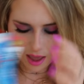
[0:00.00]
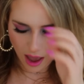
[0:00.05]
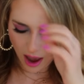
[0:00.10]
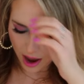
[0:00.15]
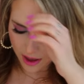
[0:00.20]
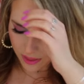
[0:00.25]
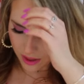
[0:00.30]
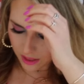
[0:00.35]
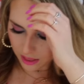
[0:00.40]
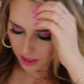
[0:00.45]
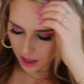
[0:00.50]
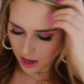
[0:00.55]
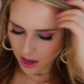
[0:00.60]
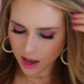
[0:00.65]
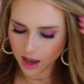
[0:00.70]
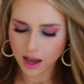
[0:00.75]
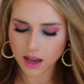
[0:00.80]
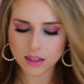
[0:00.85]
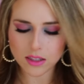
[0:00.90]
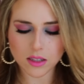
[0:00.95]
And then
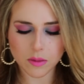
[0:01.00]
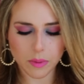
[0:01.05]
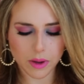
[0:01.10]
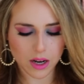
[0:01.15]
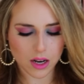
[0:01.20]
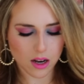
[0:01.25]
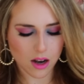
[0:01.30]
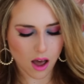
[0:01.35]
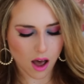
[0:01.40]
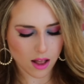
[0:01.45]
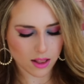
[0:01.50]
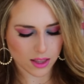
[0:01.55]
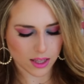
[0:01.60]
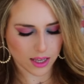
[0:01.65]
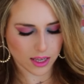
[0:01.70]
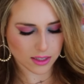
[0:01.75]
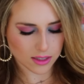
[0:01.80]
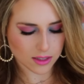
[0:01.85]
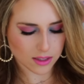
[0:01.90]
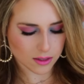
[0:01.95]
last but not
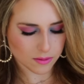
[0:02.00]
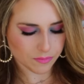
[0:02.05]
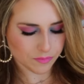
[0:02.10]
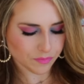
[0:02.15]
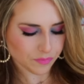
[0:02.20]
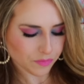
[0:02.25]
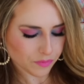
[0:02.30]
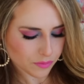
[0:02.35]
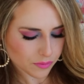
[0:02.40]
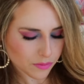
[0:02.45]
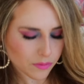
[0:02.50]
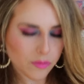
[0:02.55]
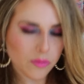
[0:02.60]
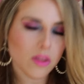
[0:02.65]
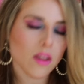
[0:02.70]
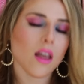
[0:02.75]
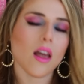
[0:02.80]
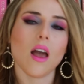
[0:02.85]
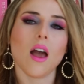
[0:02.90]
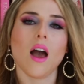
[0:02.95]
least,
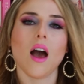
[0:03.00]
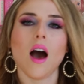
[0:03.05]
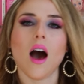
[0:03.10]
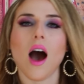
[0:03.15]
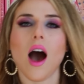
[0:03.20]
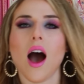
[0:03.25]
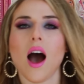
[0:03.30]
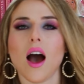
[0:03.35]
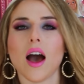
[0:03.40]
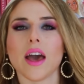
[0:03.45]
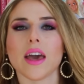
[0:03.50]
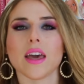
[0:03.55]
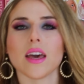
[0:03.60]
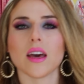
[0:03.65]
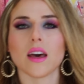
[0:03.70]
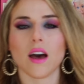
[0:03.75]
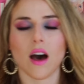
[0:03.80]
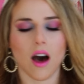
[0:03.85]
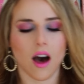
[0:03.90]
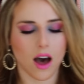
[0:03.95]
I
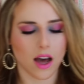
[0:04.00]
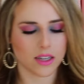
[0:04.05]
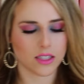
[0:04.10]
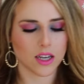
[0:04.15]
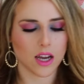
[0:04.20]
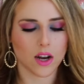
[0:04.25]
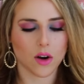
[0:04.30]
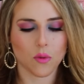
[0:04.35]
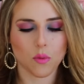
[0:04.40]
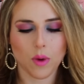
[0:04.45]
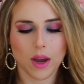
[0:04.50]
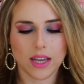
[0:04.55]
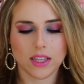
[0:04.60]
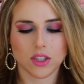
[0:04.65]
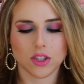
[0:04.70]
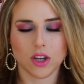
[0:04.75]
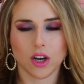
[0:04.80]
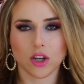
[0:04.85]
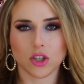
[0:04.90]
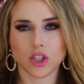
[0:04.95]
got an
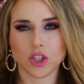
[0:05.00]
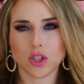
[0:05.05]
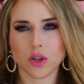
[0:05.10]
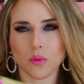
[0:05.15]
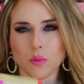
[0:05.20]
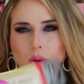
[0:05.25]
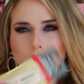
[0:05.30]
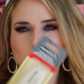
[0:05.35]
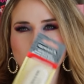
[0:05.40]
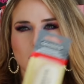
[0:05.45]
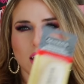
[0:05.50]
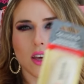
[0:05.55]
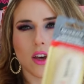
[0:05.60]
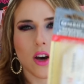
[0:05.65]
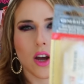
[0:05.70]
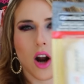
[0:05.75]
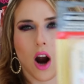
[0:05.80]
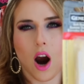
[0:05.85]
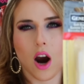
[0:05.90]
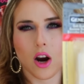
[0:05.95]
eraser, just a really
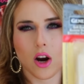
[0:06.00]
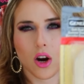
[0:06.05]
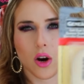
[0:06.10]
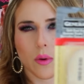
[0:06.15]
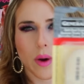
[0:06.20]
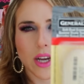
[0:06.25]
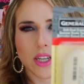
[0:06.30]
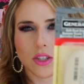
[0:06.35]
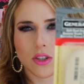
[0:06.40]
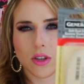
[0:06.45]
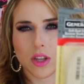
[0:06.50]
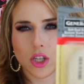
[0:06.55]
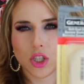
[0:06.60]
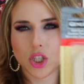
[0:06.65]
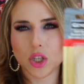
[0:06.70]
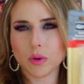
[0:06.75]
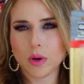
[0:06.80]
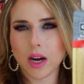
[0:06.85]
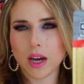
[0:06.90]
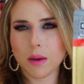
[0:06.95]
good art eraser that
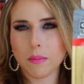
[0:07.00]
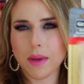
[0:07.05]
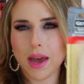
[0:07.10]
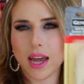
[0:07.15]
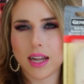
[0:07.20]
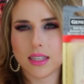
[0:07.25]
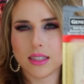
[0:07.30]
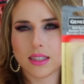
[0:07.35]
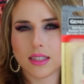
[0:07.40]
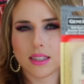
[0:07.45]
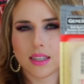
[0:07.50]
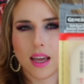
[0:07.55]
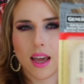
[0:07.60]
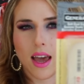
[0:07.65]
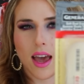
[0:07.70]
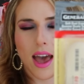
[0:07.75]
she recommends.